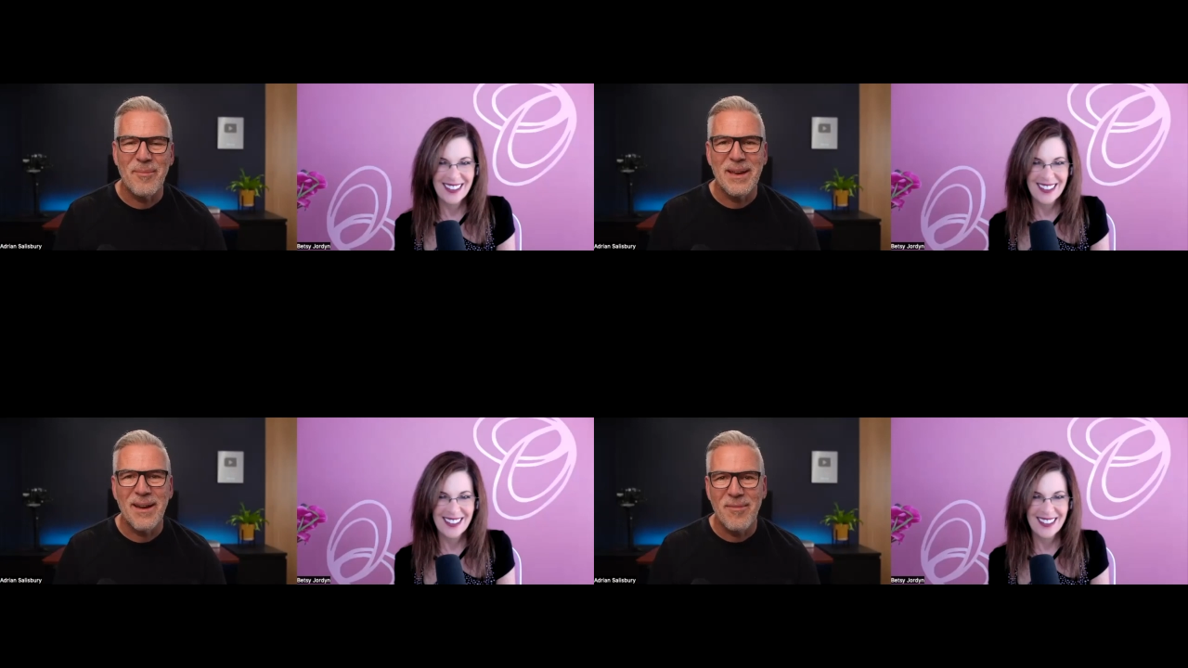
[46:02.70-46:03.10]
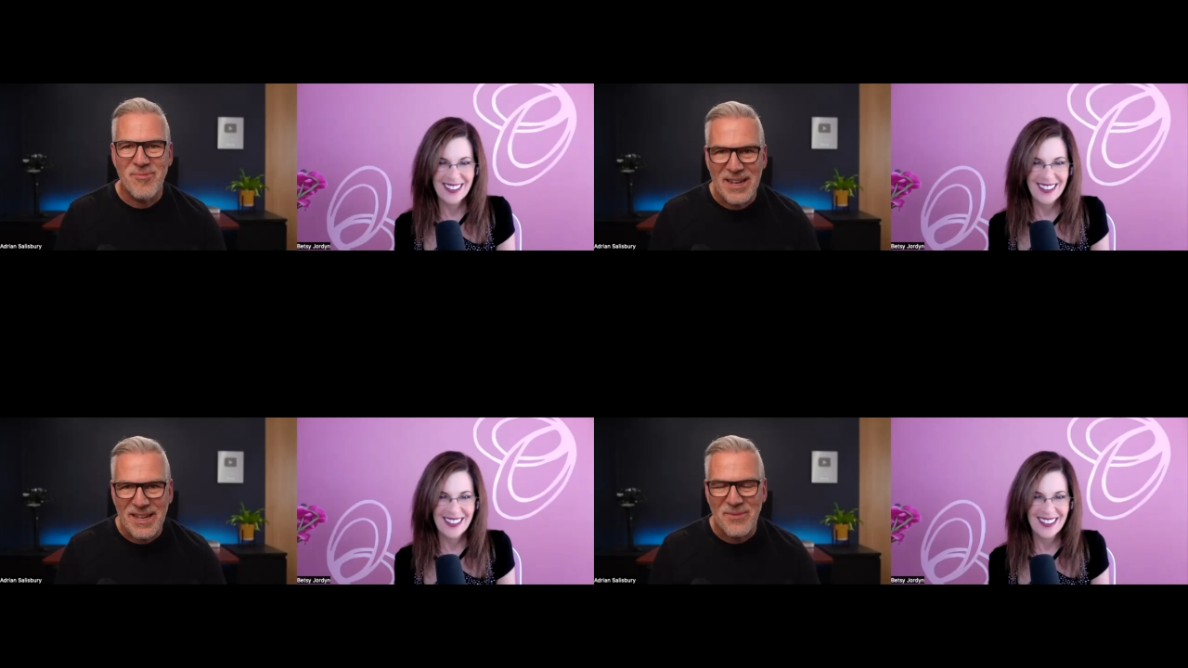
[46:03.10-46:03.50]
Speaker 1: from it,
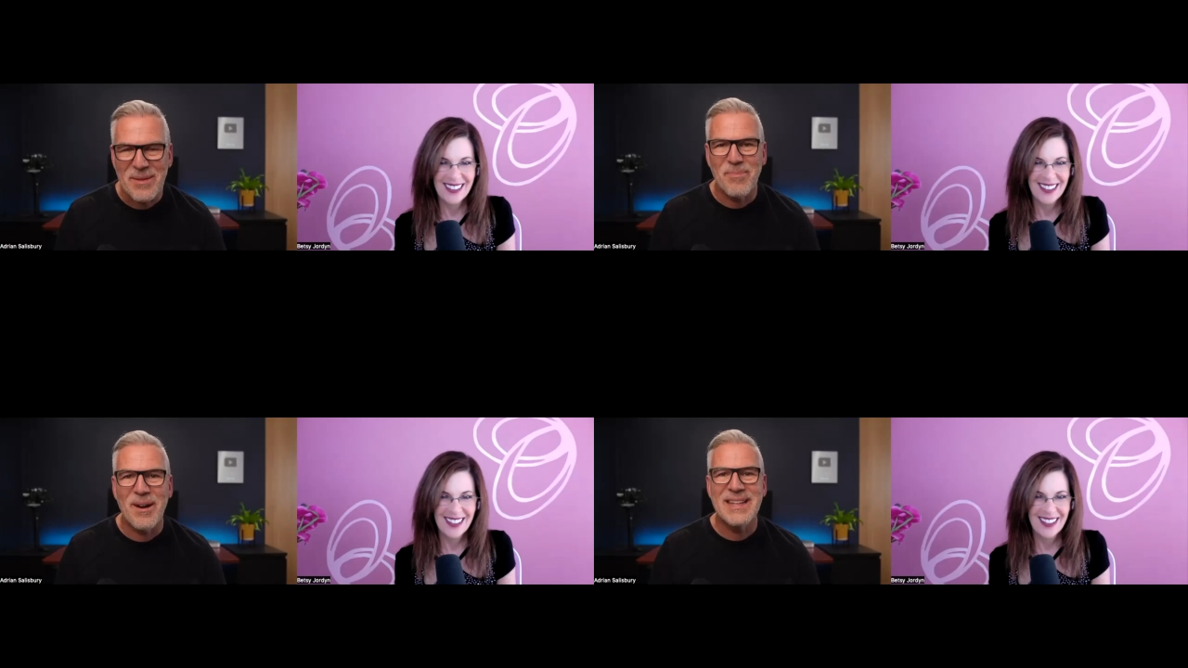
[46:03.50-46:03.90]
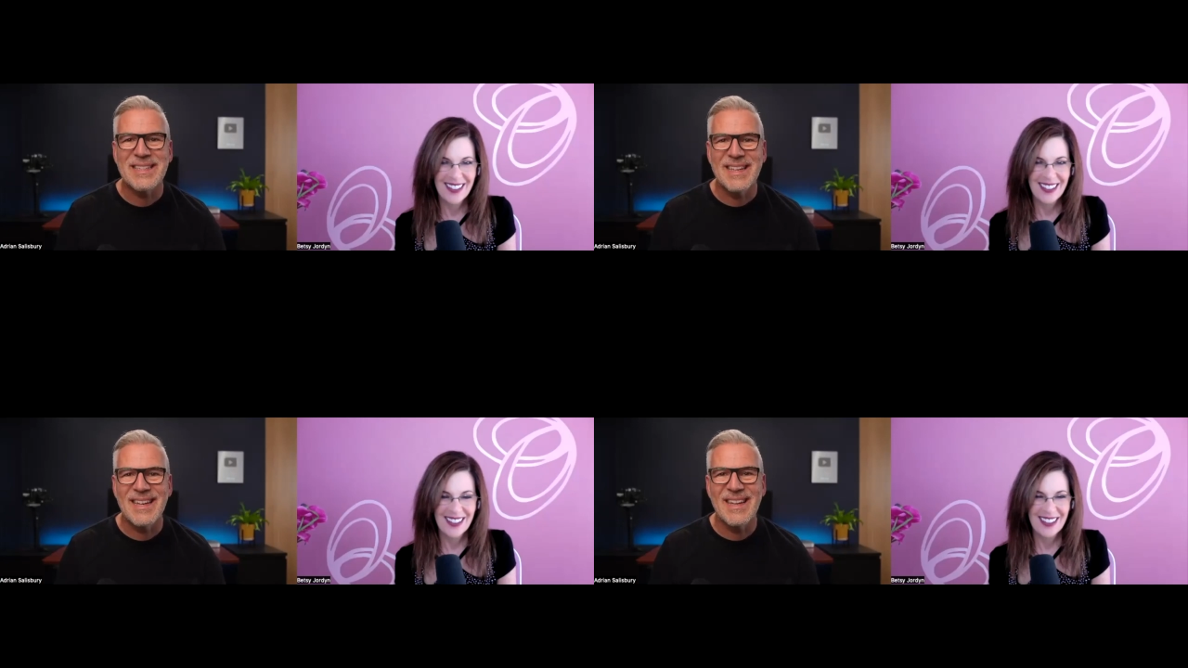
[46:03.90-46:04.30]
I'm really going to
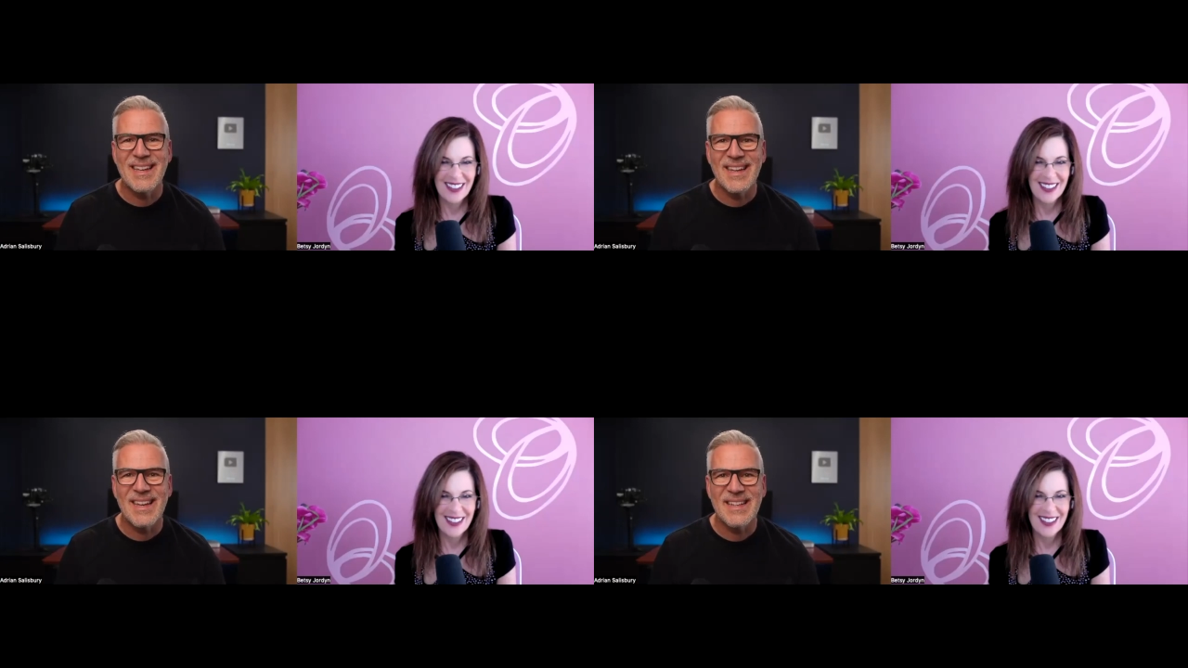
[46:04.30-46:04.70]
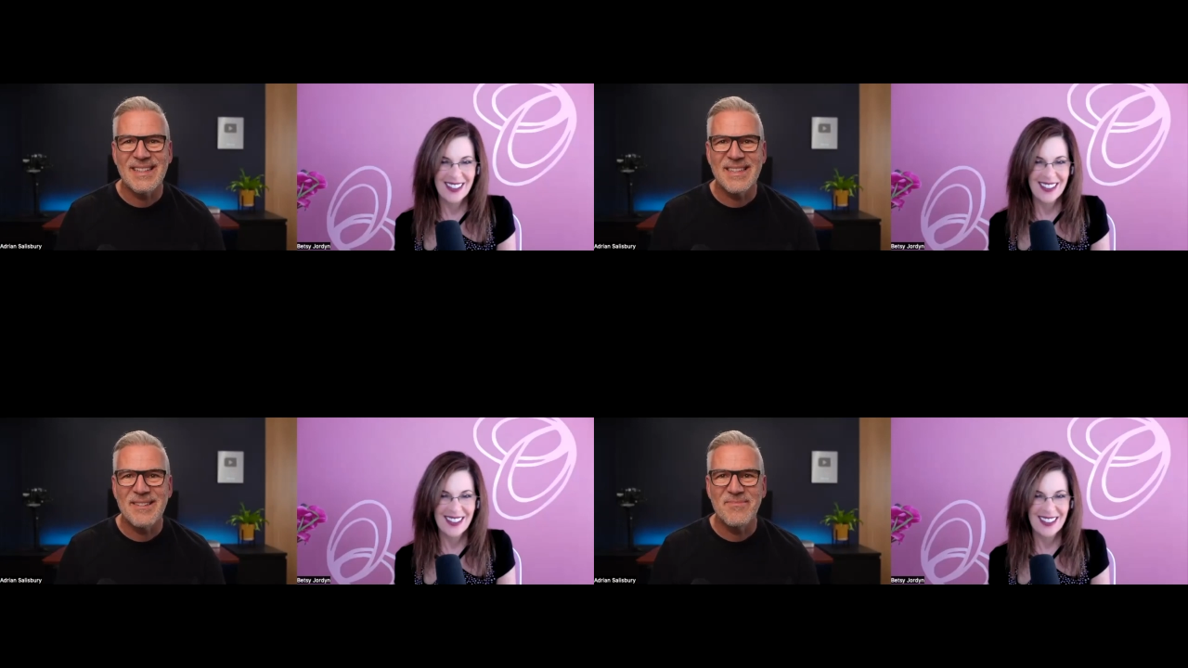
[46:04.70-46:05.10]
embrace it
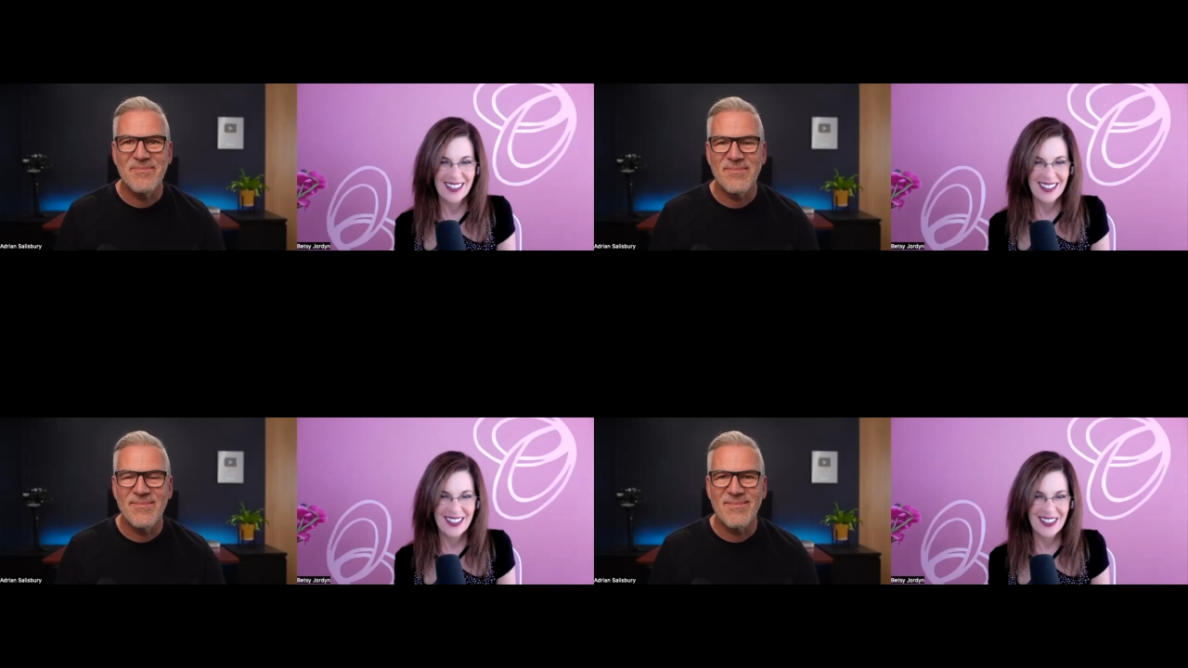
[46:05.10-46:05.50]
and um,